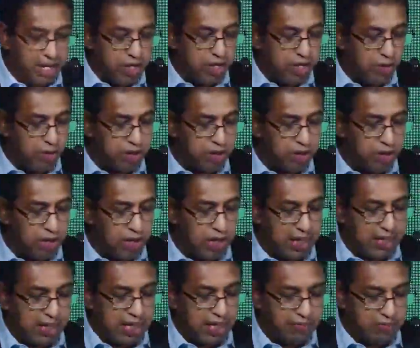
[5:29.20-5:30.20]
US
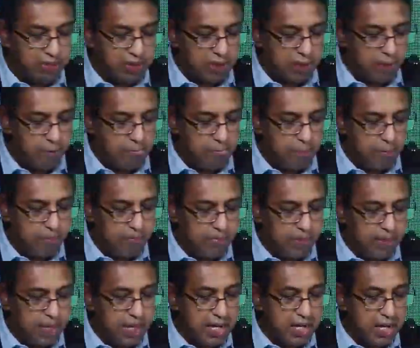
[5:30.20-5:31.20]
dollar terms,
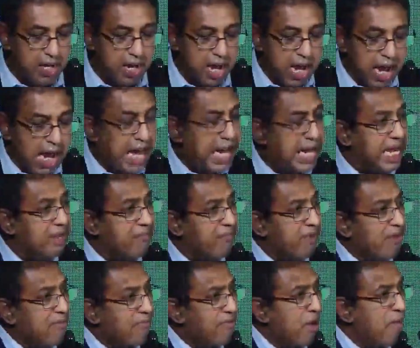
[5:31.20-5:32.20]
right? It
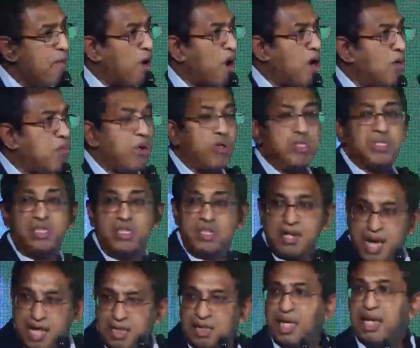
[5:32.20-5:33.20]
went from almost
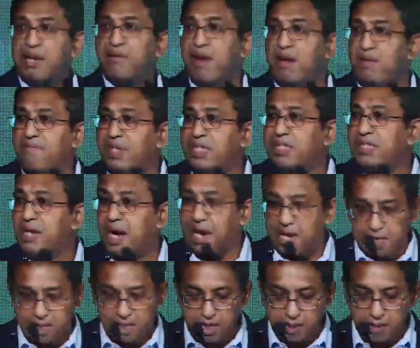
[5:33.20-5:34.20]
nothing when we
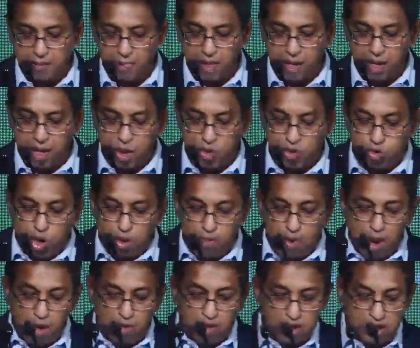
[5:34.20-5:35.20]
started to
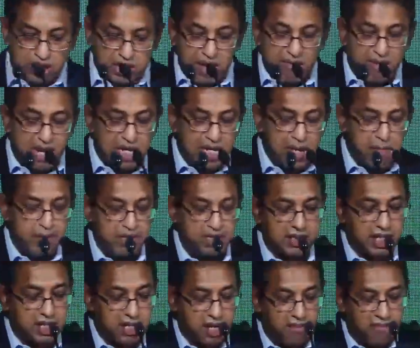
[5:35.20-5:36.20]
about
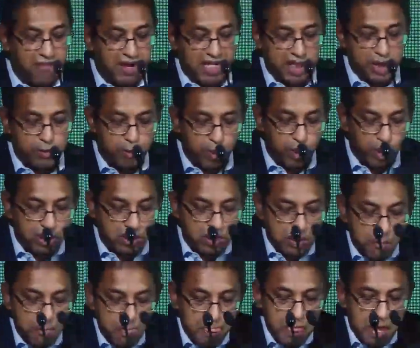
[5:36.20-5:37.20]
70% of exports
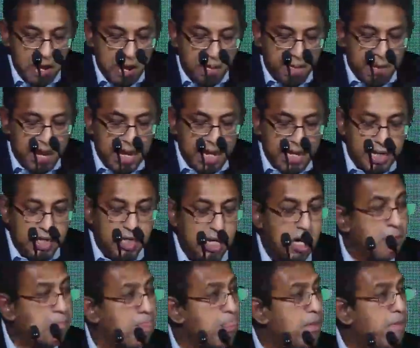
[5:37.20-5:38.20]
by
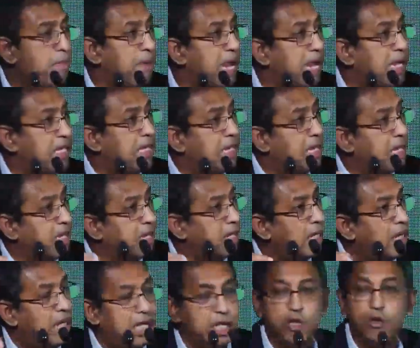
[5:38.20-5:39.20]
the
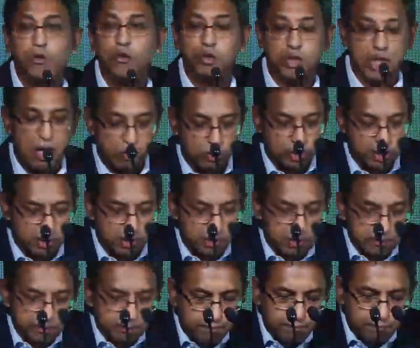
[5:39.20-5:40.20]
early 2000s.